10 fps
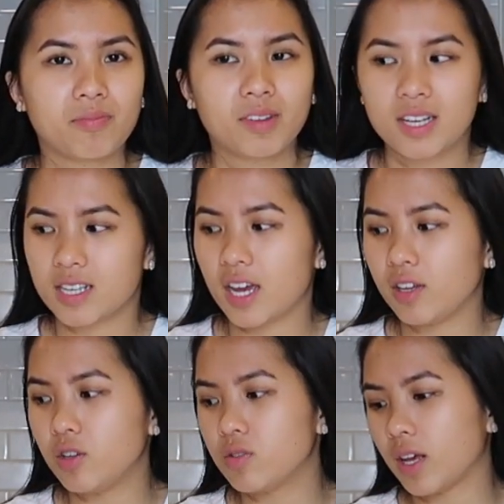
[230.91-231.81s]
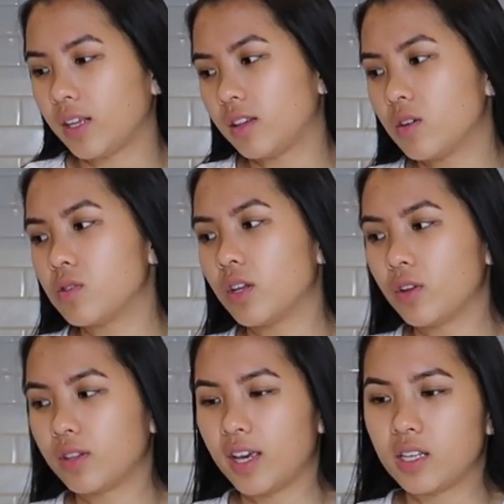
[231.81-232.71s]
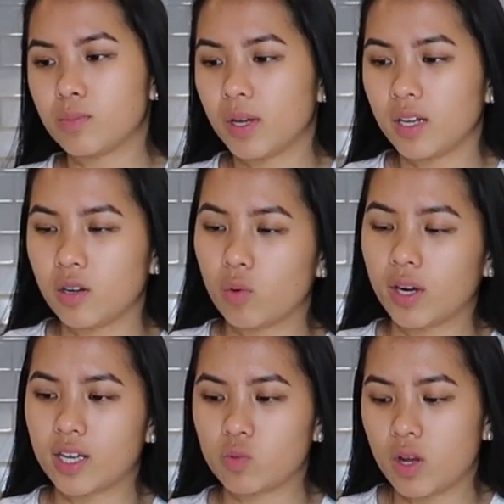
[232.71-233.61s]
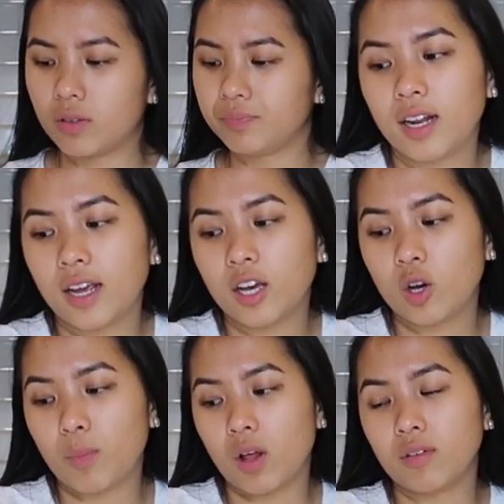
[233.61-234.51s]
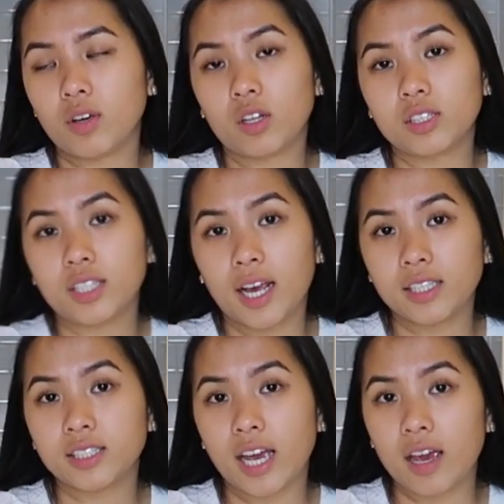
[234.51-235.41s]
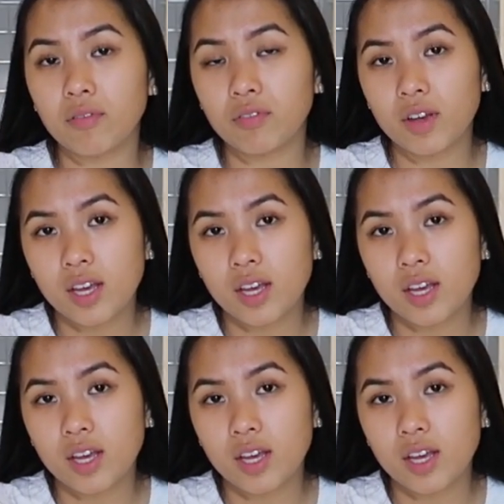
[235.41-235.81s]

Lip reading: because I used like those other things, but it didn't work as well. And I hope all of y'all are staying safe.